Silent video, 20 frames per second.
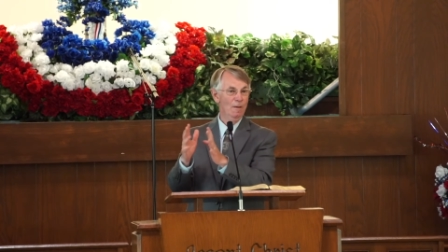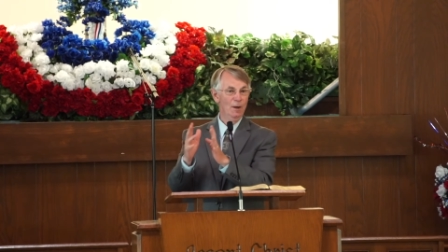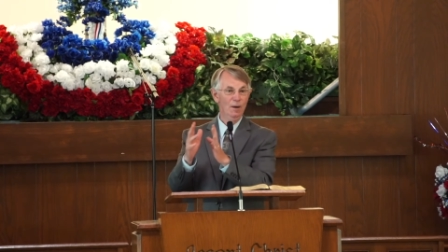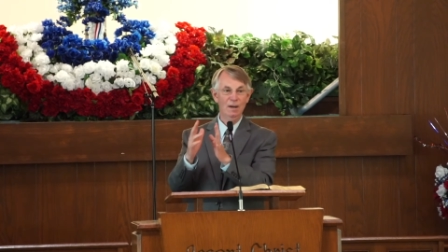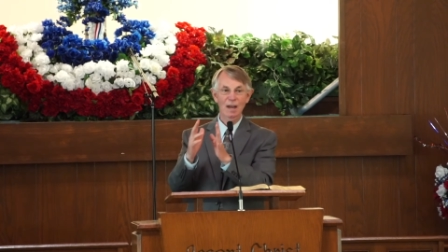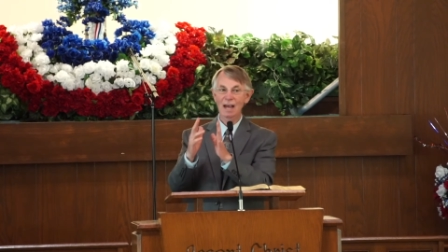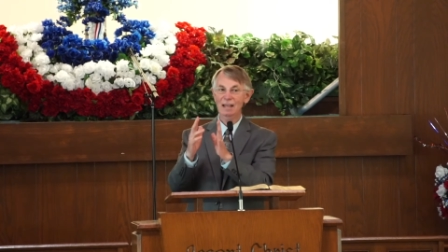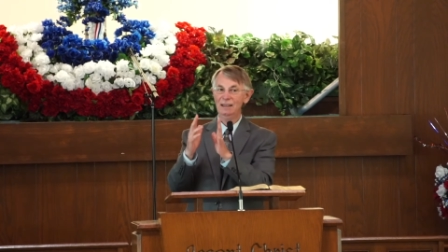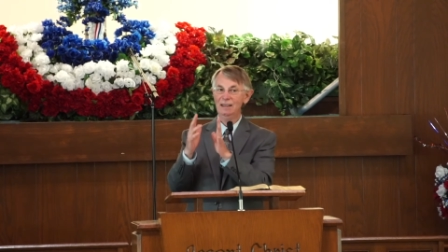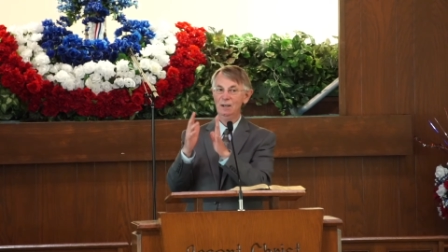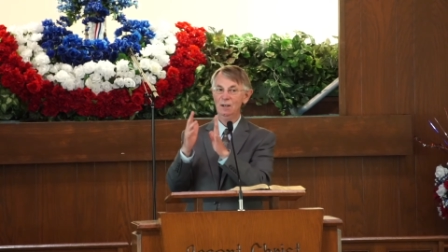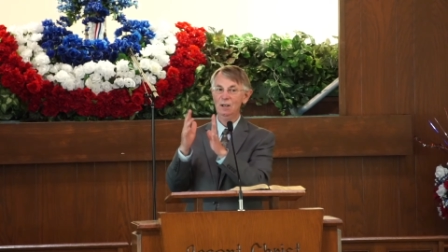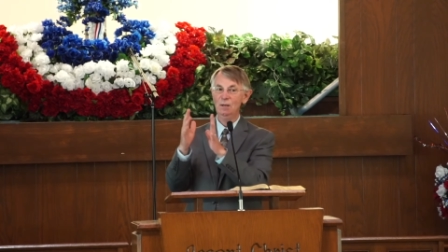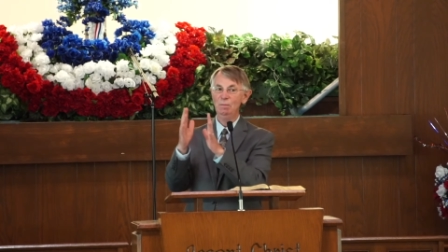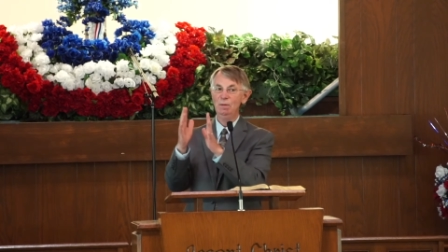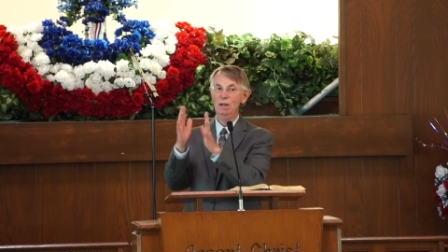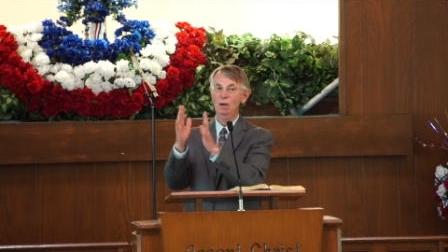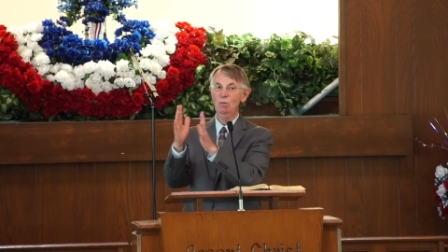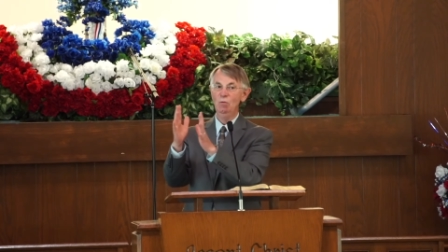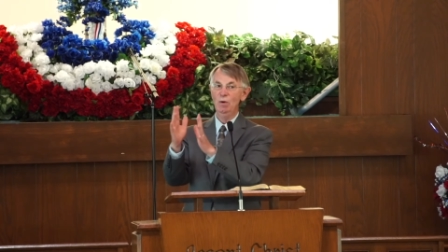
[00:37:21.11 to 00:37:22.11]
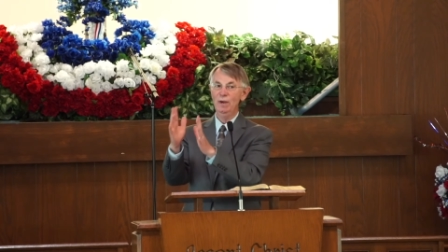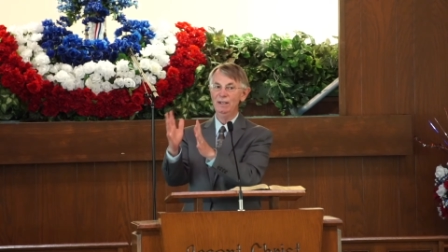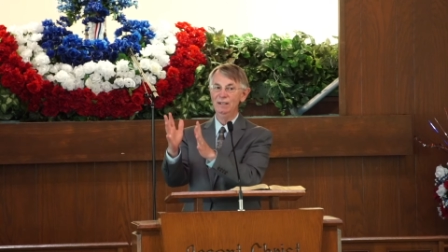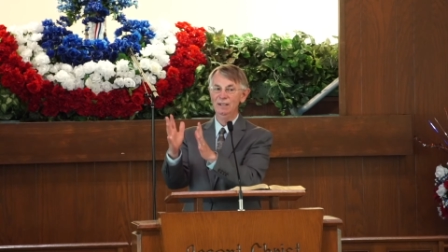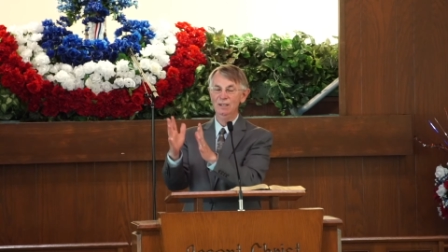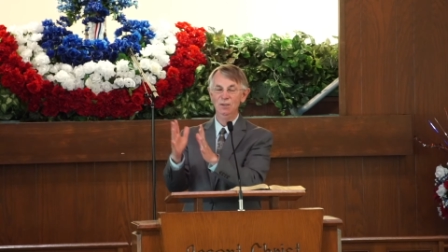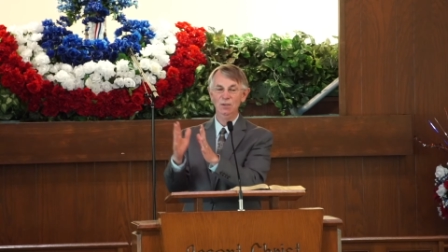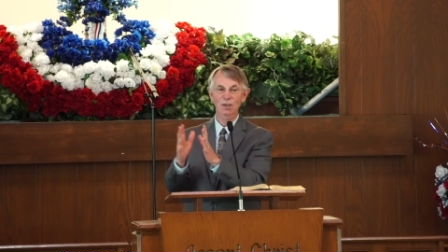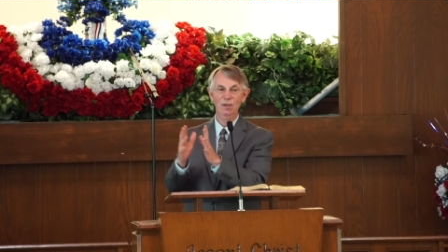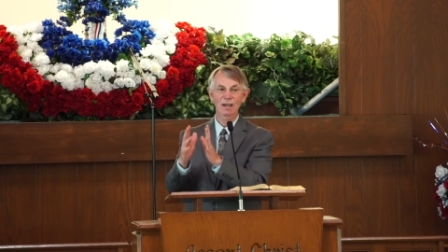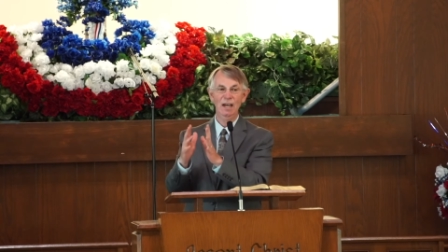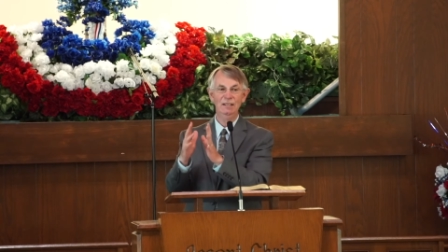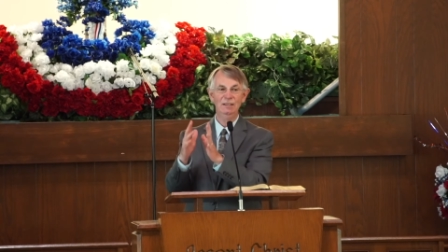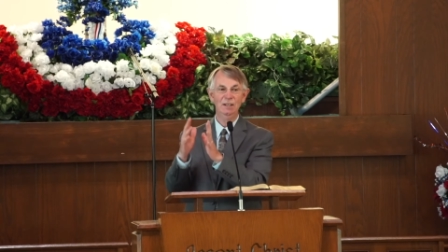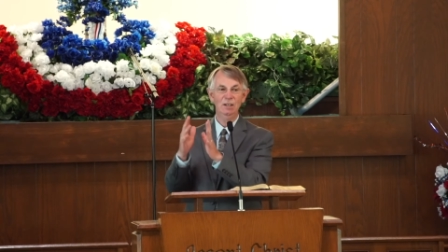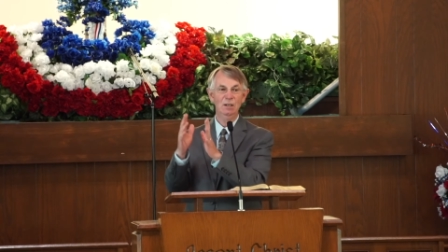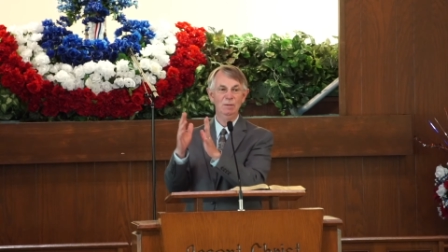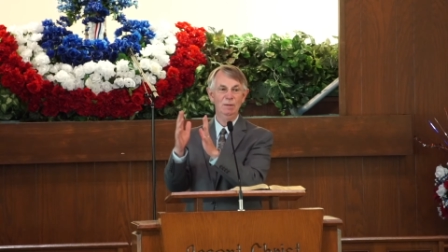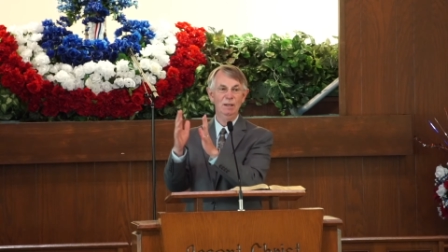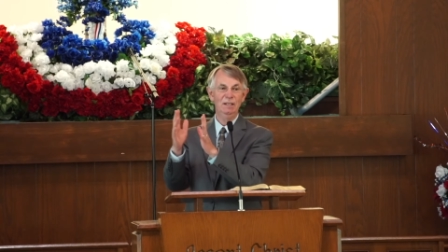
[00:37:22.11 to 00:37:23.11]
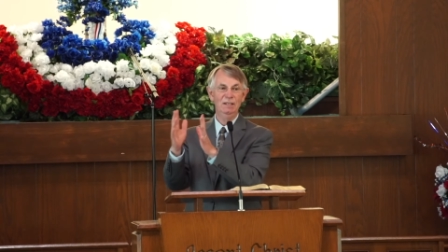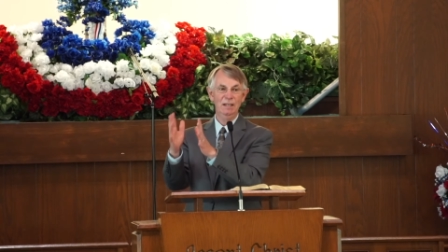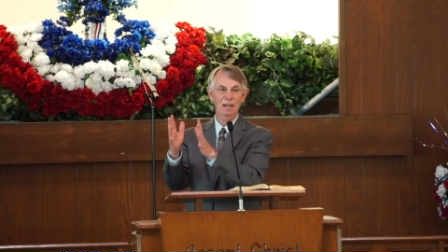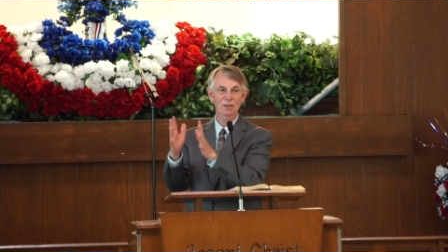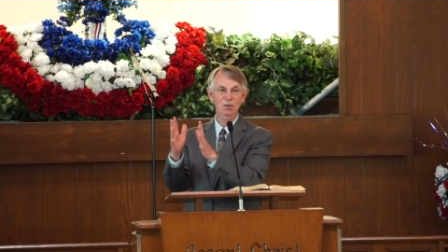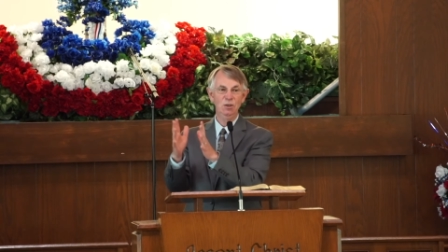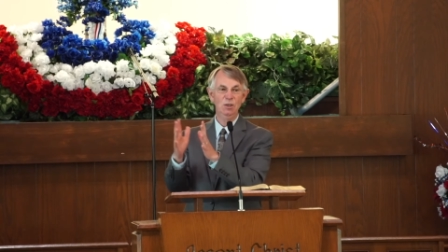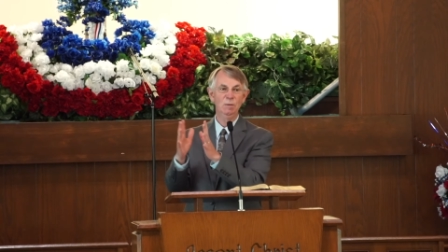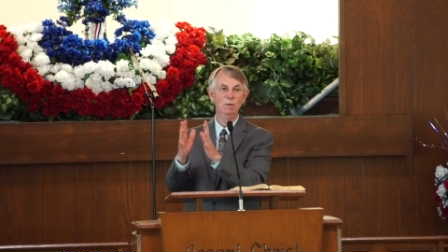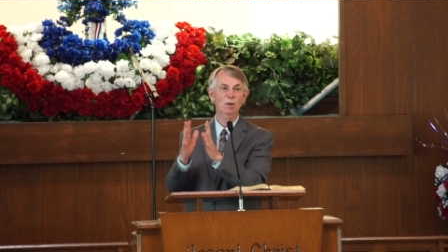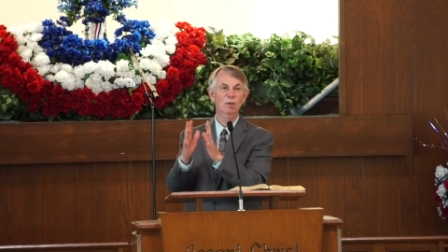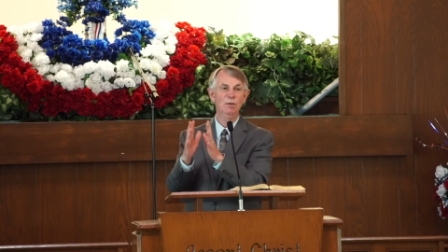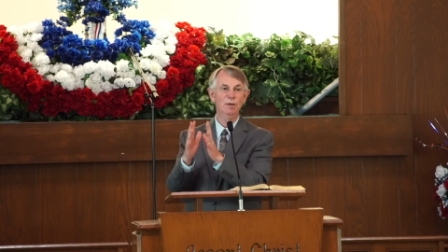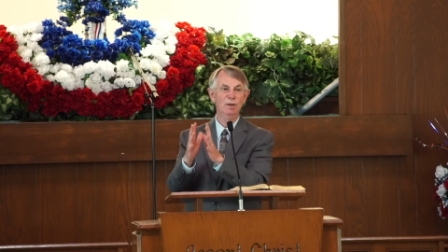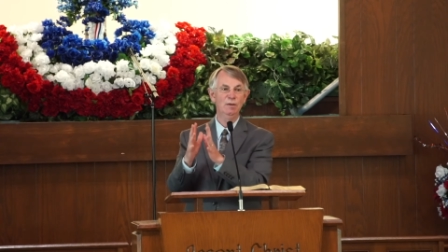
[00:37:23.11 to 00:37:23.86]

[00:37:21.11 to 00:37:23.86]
They're not there to be a witness, they're not there to be a testimony.